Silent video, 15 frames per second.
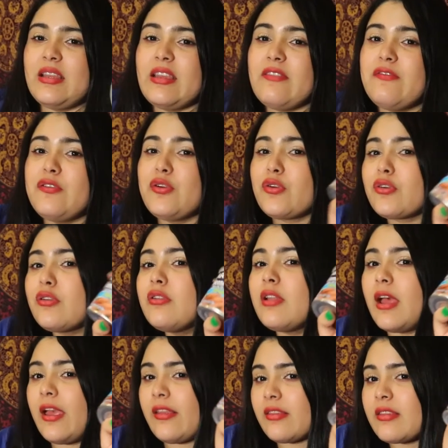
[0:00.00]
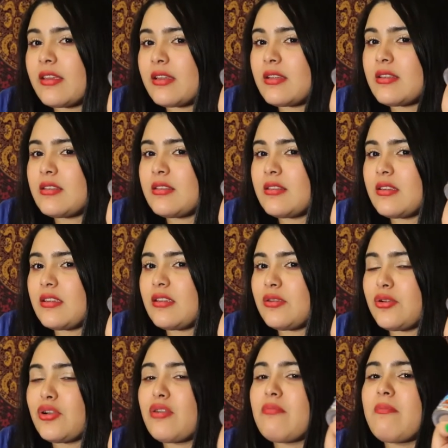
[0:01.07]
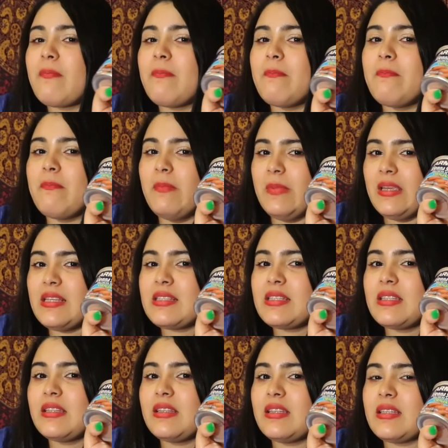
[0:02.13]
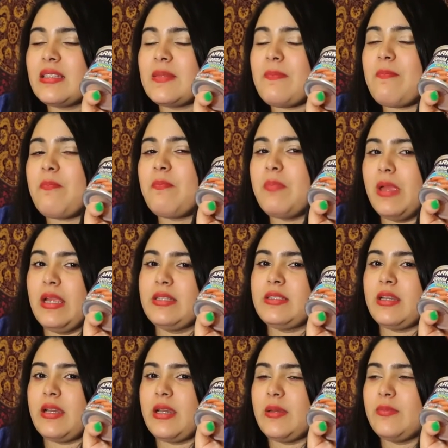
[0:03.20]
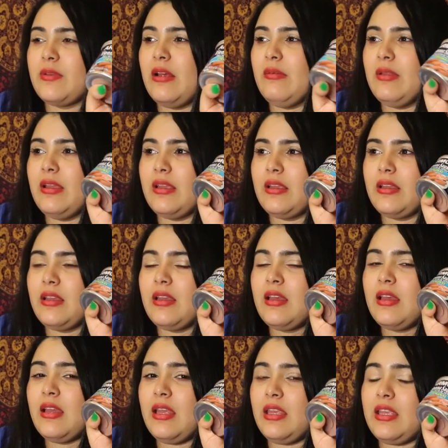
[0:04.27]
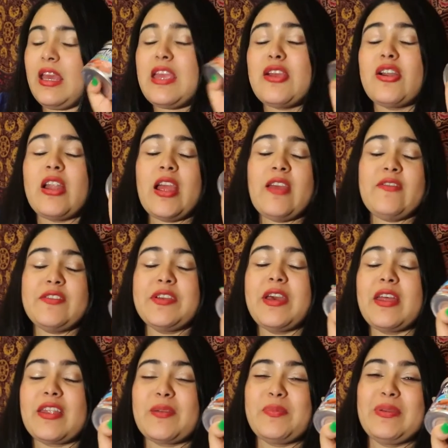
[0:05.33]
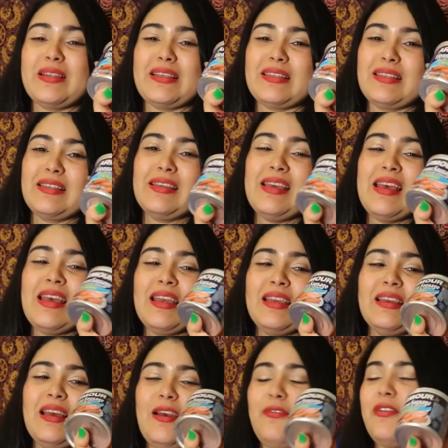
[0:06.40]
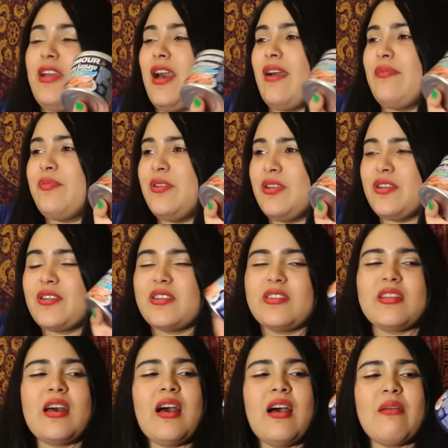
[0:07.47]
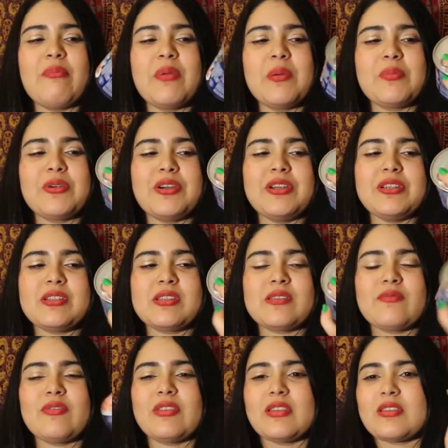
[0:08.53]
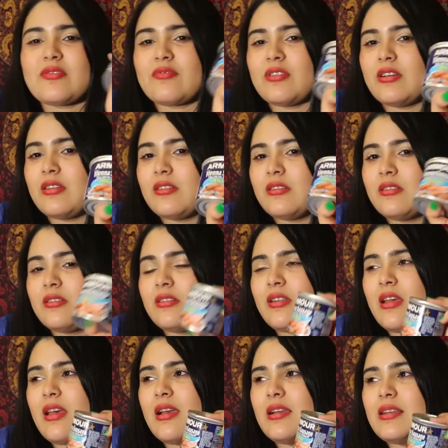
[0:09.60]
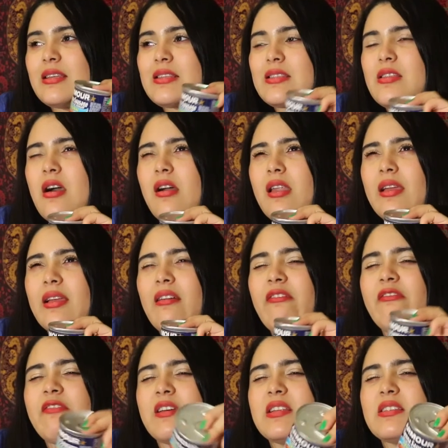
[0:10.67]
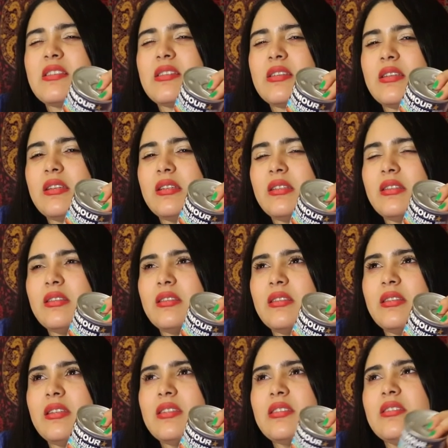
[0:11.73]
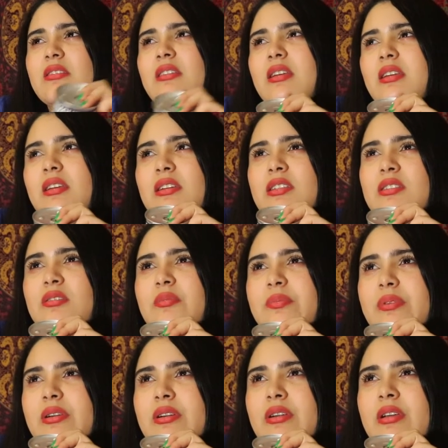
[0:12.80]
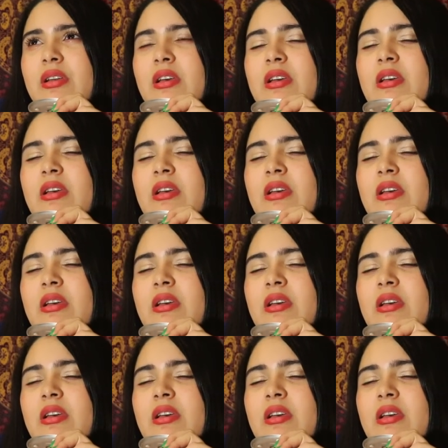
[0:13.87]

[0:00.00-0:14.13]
if you don't like this, you're missing this big time. I'm like, get your life together, please. We have pretty good memories with this one. And it's not like a fancy, it's not like a super,